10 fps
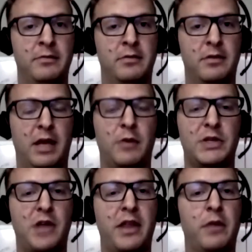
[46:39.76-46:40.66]
and we
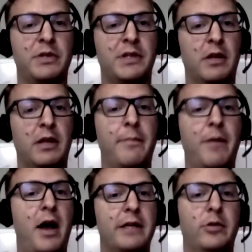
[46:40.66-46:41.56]
saw that it was nearly
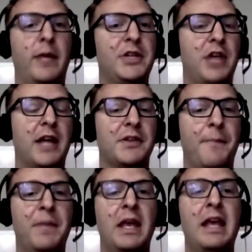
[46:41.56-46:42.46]
impossible by chance.
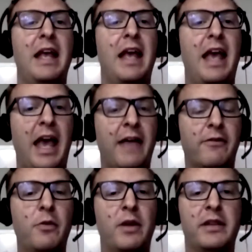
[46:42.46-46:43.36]
Every
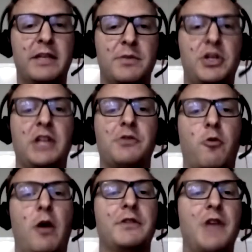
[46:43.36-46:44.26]
one of these machines
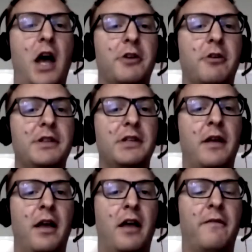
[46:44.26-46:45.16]
requires hundreds
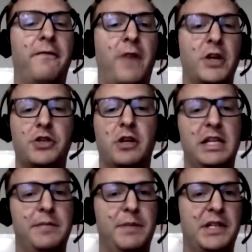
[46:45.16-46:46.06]
of functionally
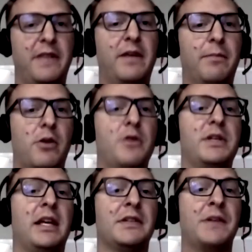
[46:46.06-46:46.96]
specific
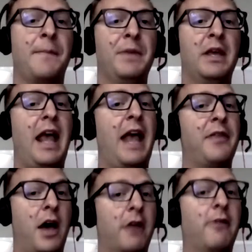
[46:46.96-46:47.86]
proteins, and the
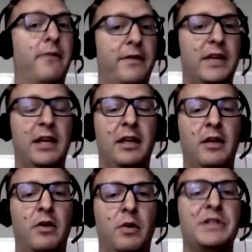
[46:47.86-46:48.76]
150
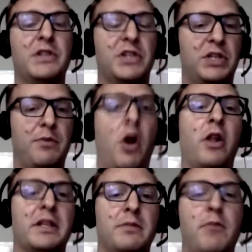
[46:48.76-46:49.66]
was the
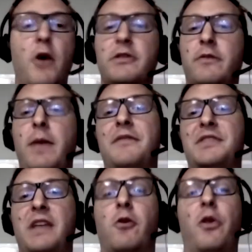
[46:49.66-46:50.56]
smallest. Most of them have
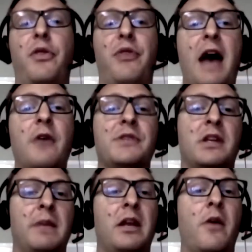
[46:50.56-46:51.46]
several thousand
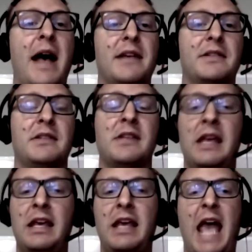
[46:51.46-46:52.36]
amino acids
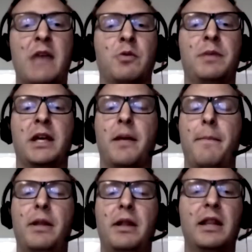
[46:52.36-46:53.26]
and would be
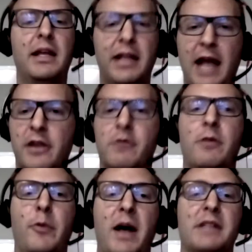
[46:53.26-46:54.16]
completely out of the realm
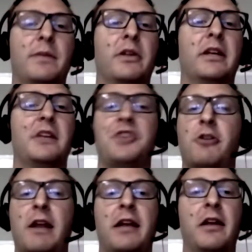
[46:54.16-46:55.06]
of possibility to
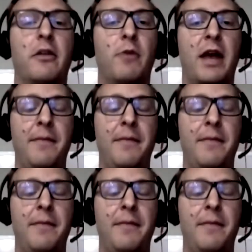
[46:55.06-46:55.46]
generate any other way.